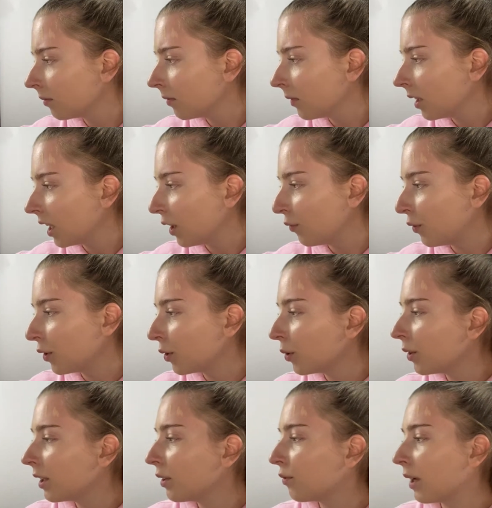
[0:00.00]
If you could
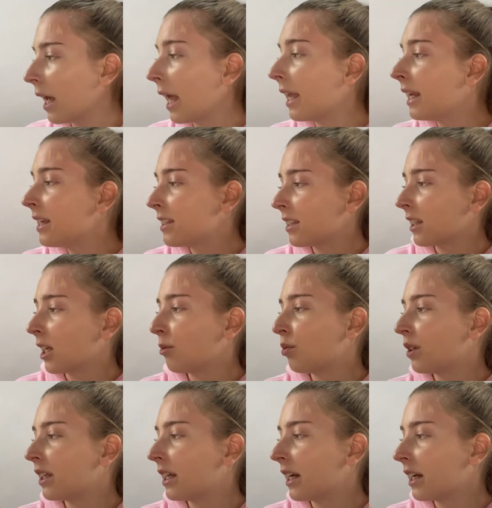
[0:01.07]
give any
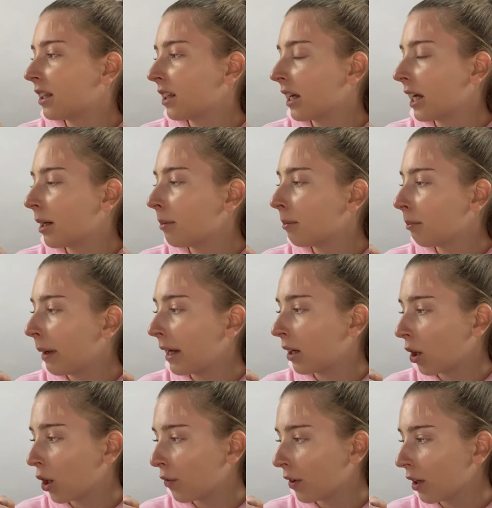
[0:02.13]
celebrity a glam
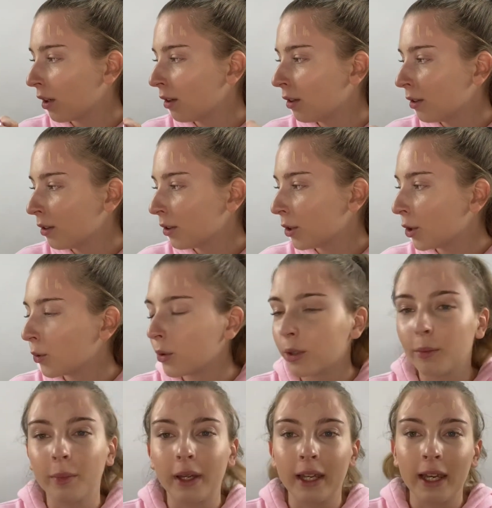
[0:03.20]
makeover, who would it
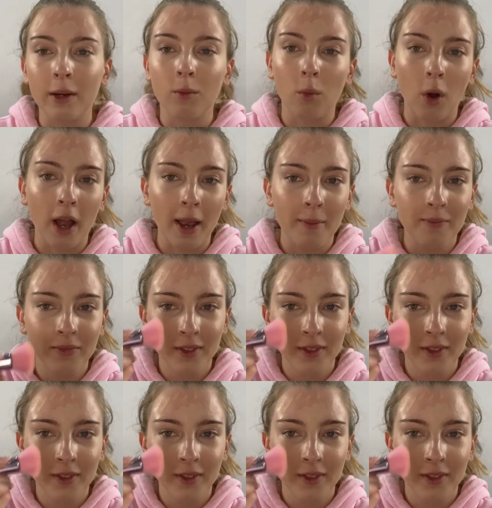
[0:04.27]
be and why?